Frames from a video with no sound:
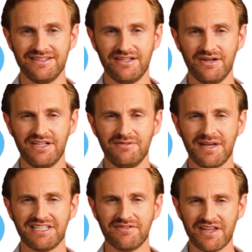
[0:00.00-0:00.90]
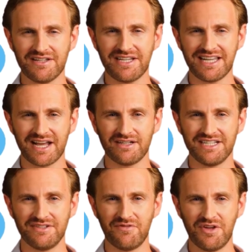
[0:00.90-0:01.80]
You can specify the
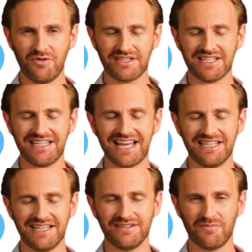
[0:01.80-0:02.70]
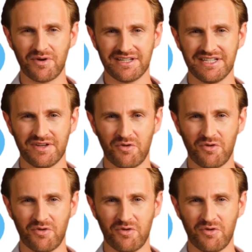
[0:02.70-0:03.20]
analysis frequency daily, weekly, or